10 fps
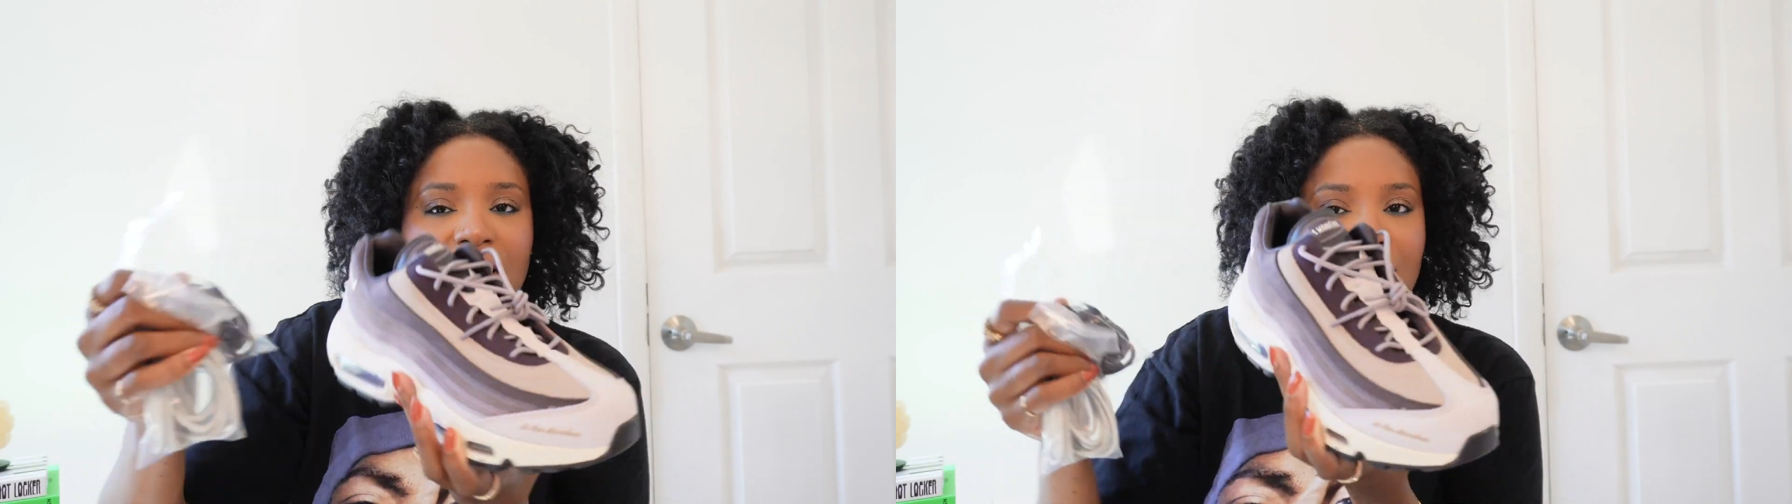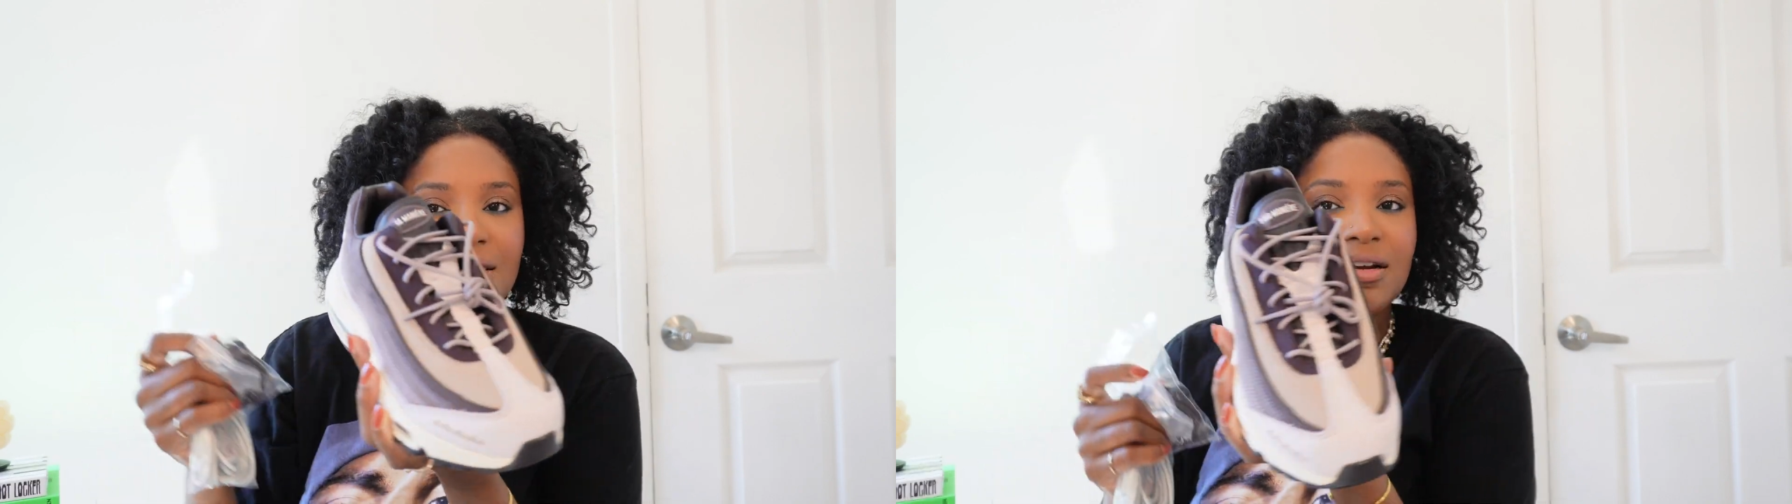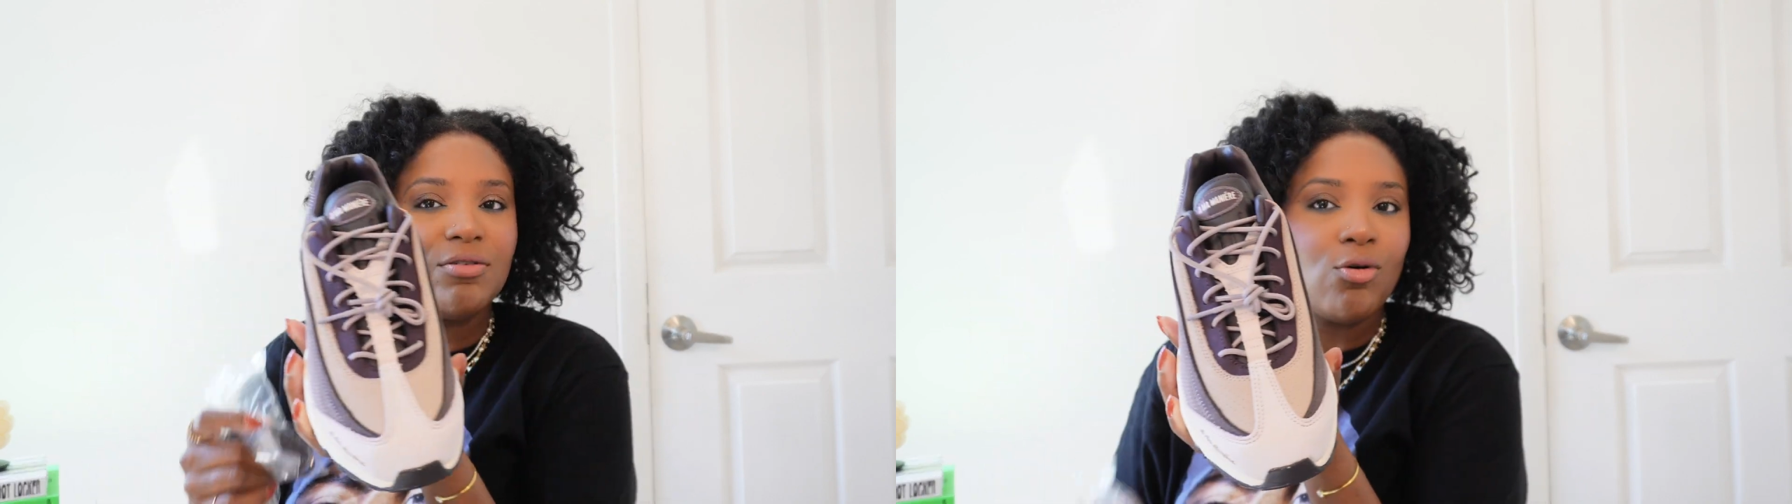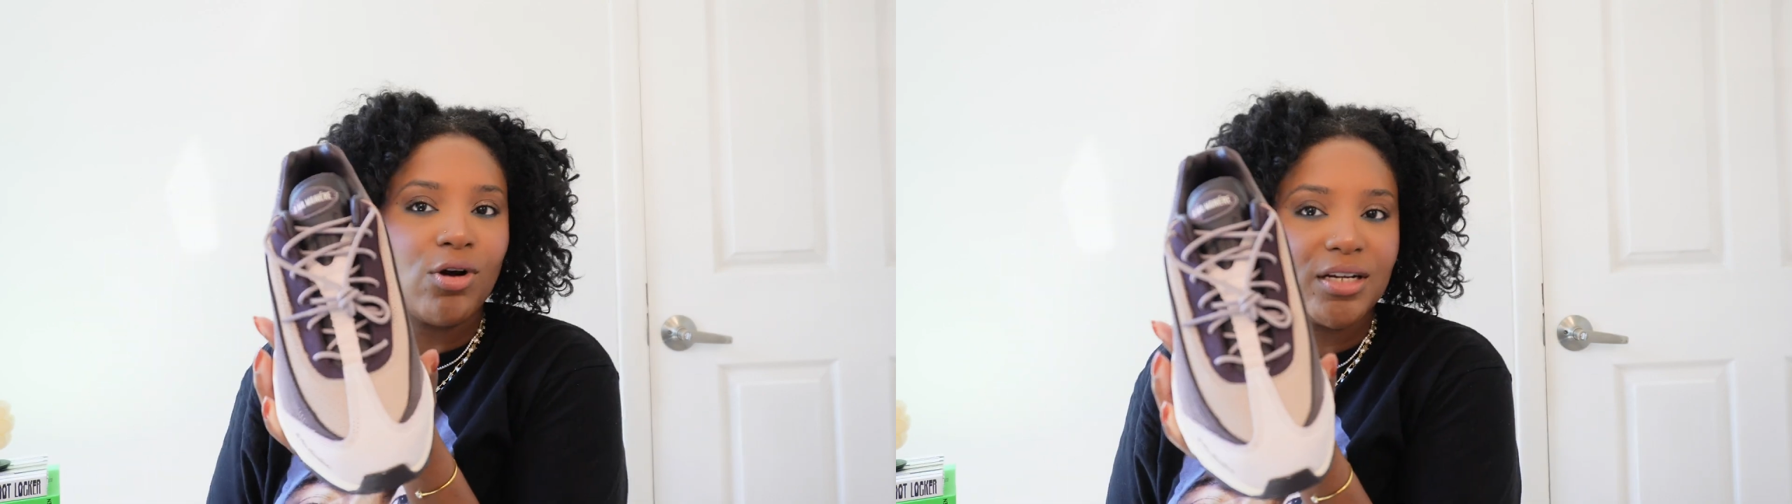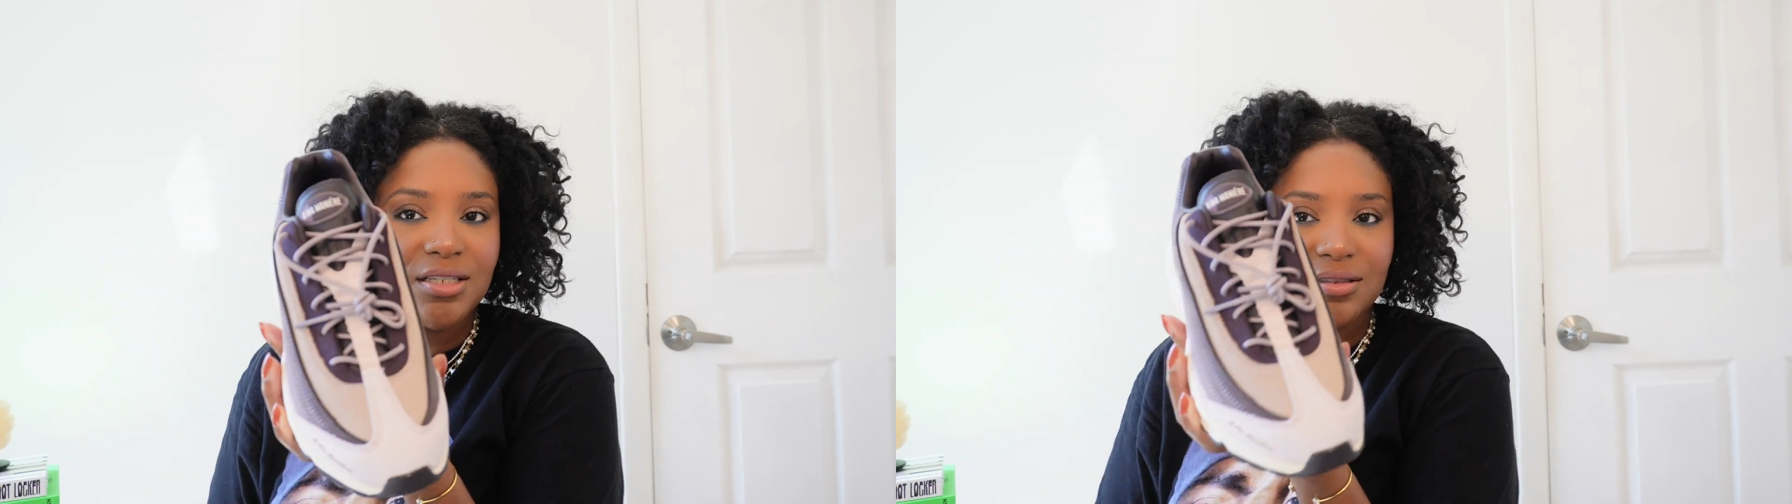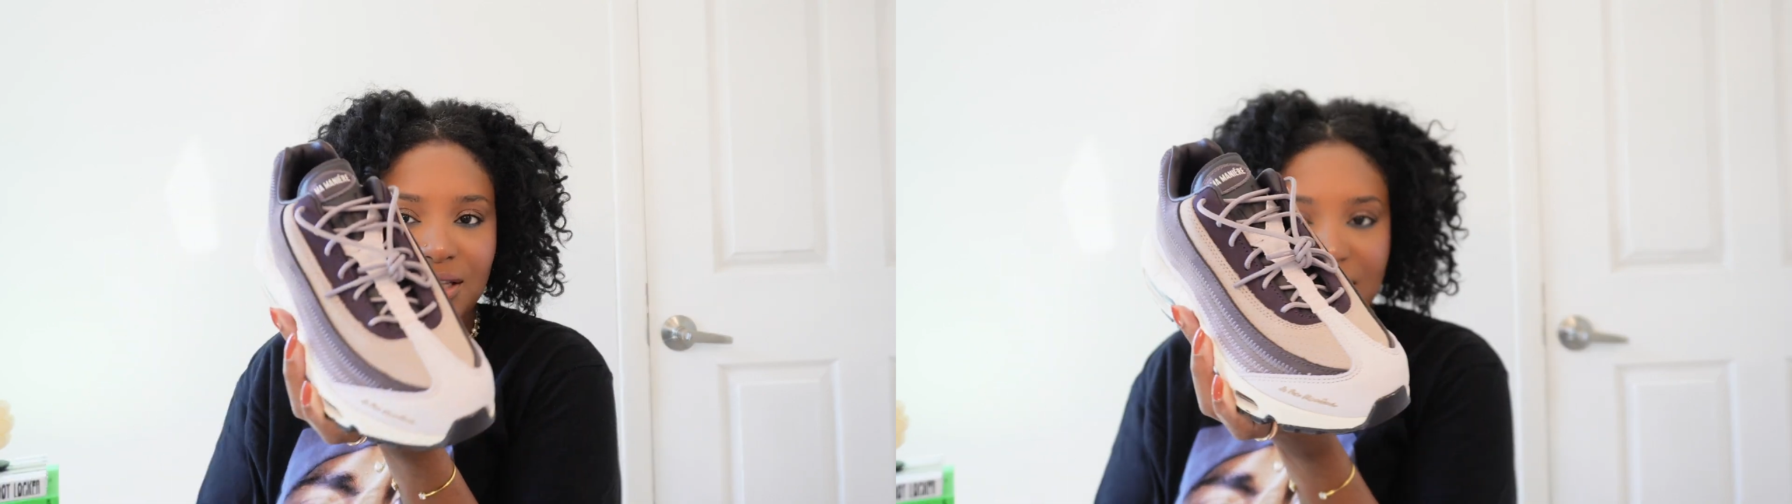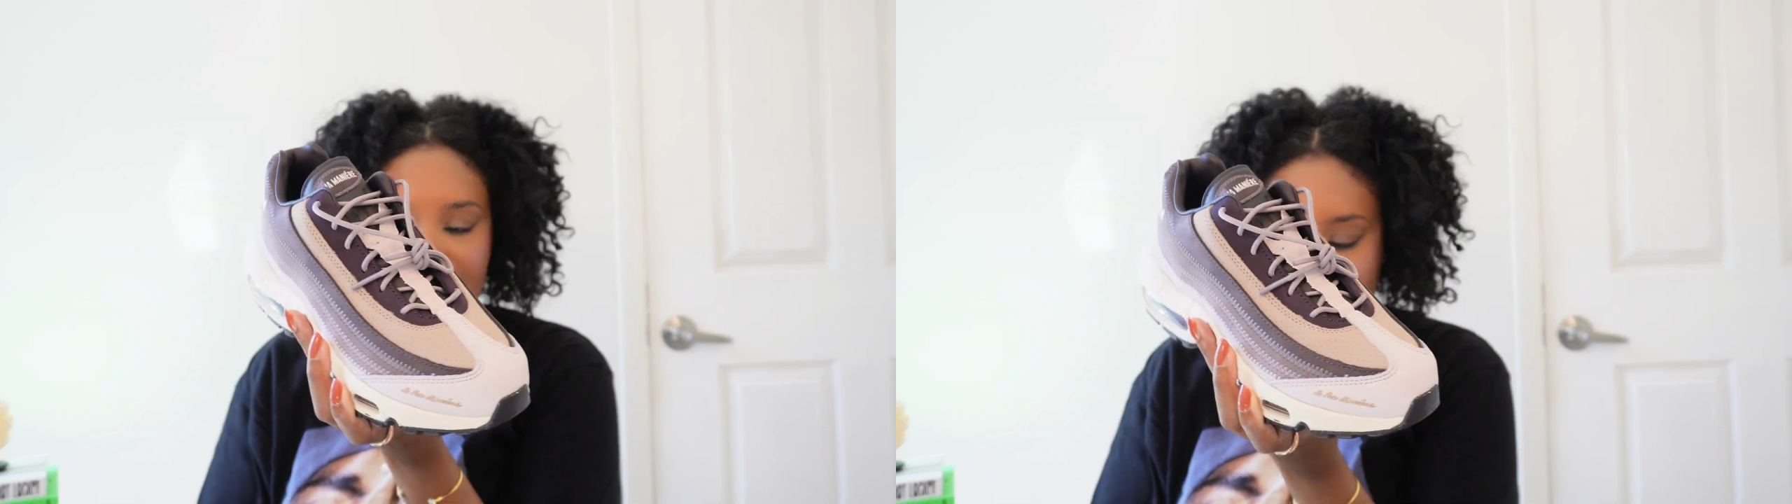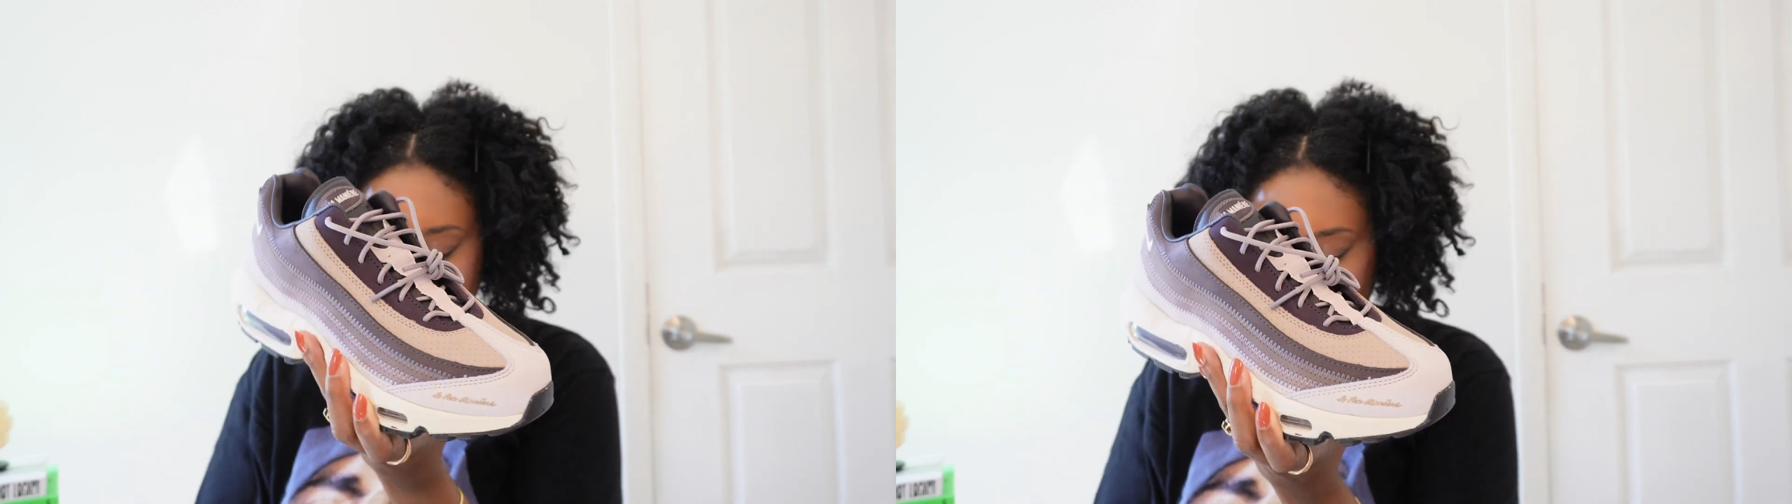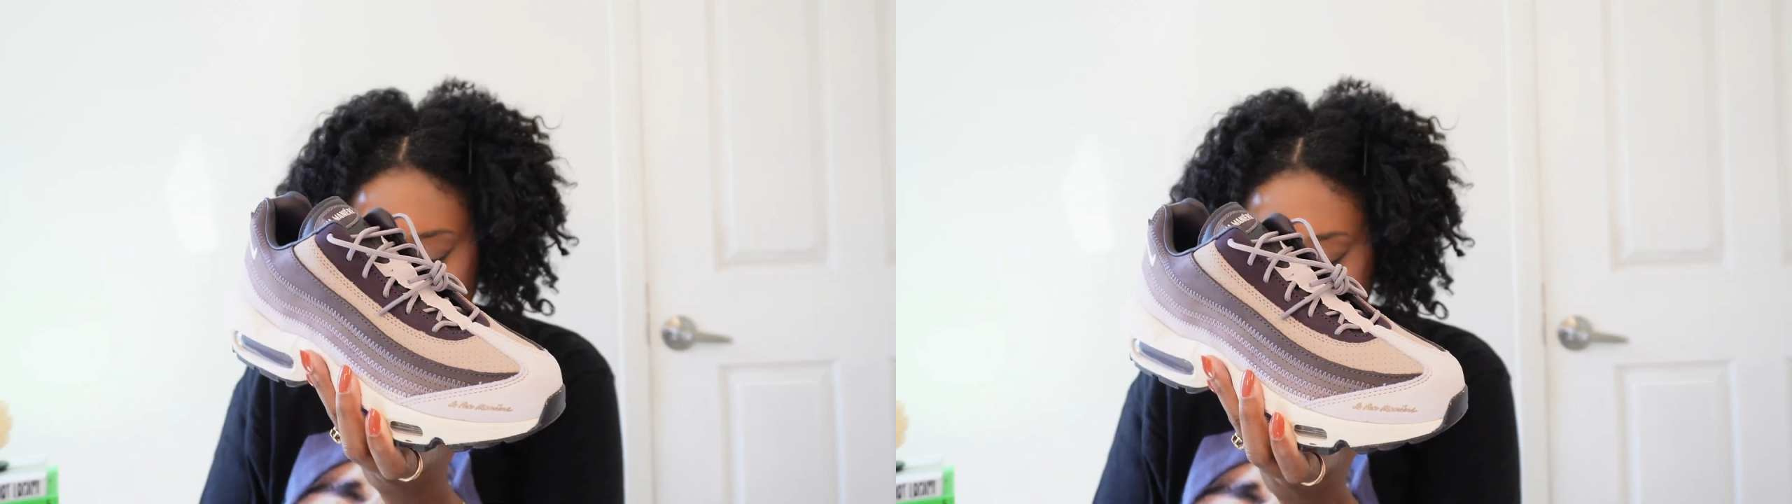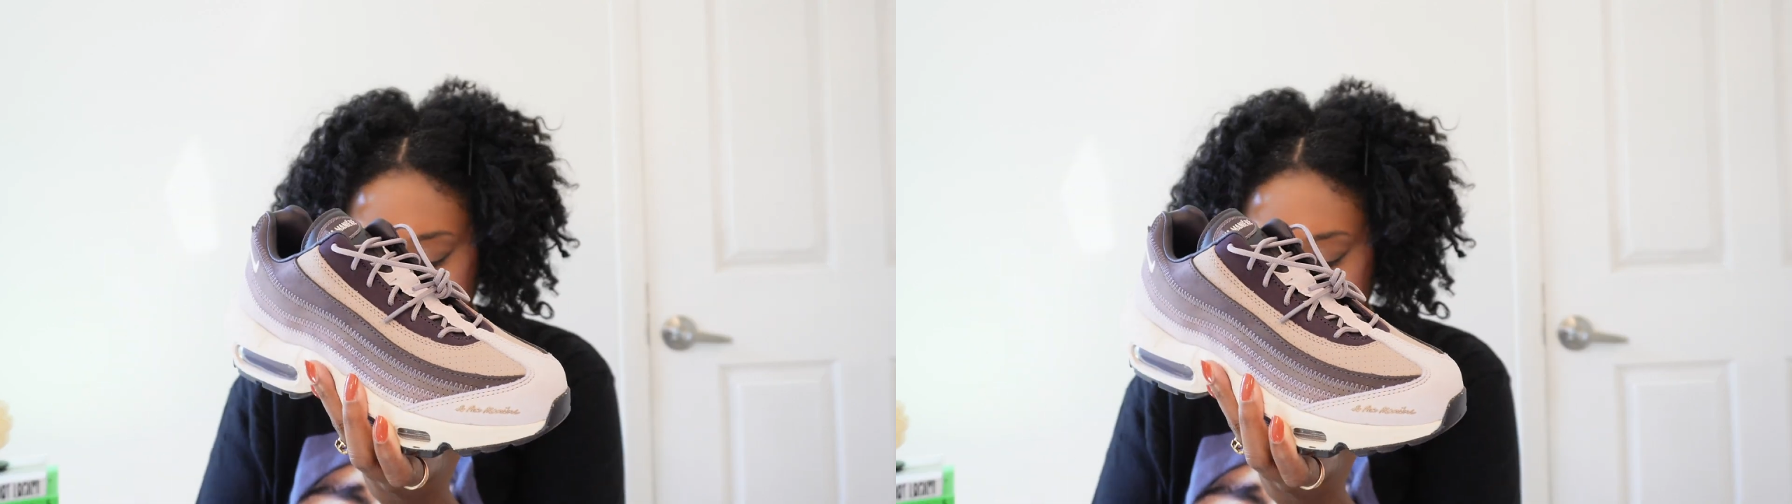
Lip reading: and then of course the laces that come